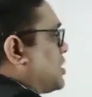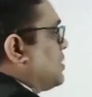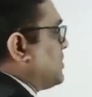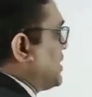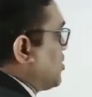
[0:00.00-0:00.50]

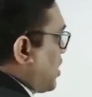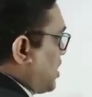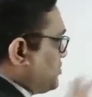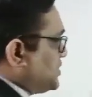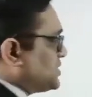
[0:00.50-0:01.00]
arm and long
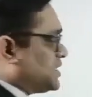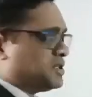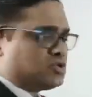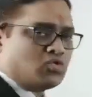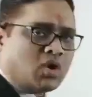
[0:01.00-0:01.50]
arm. These are the
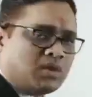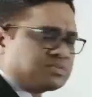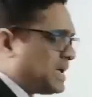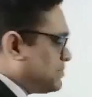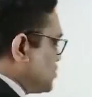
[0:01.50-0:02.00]
two
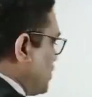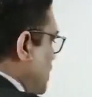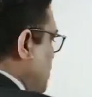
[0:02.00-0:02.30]
arms I am showing